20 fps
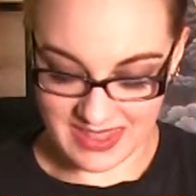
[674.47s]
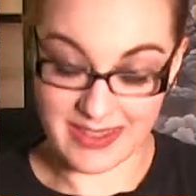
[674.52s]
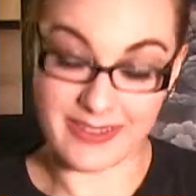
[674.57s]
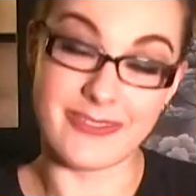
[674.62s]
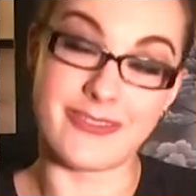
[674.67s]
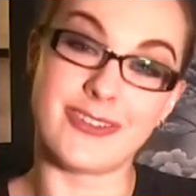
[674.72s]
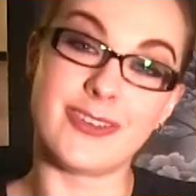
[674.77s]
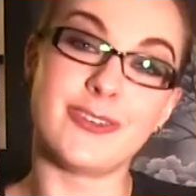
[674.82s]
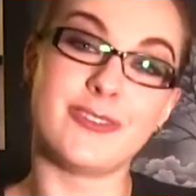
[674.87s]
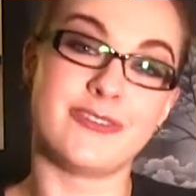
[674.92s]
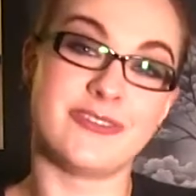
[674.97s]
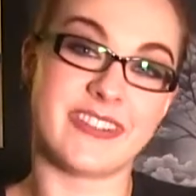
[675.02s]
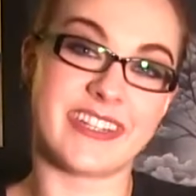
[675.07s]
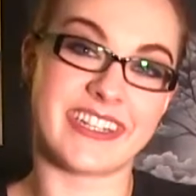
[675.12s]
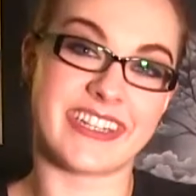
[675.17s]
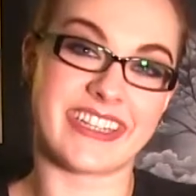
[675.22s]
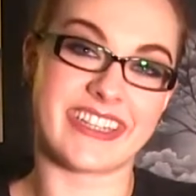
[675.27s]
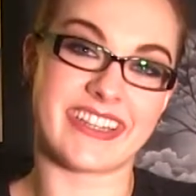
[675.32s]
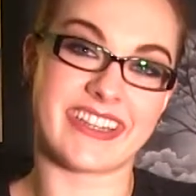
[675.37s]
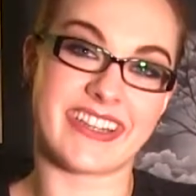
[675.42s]
a few
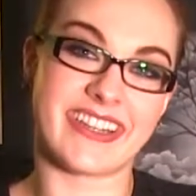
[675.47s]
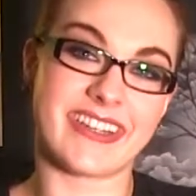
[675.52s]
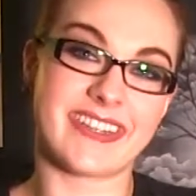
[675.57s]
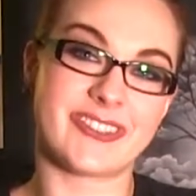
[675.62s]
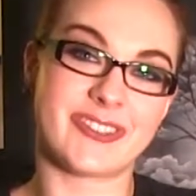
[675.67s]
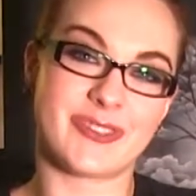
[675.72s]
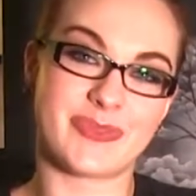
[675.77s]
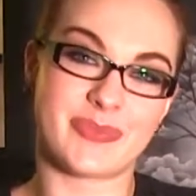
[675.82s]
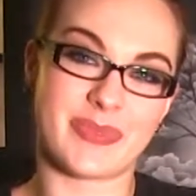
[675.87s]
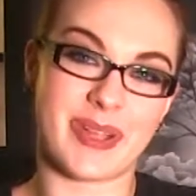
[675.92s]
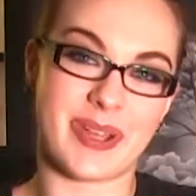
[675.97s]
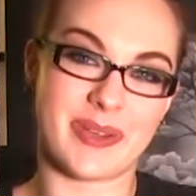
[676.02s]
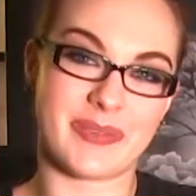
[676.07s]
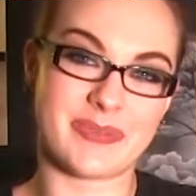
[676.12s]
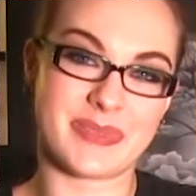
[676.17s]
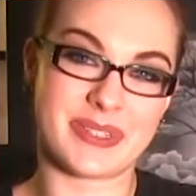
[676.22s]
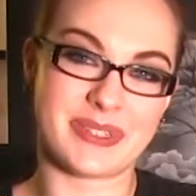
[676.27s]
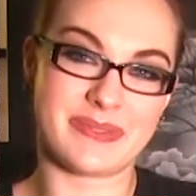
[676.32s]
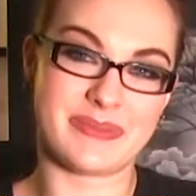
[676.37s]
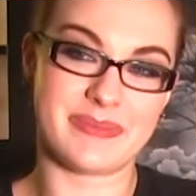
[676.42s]
very large
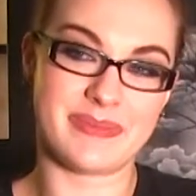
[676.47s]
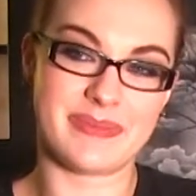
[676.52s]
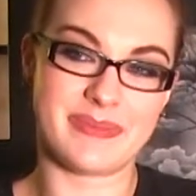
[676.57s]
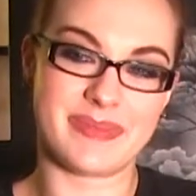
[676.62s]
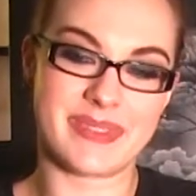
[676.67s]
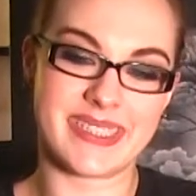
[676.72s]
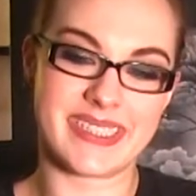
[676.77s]
problems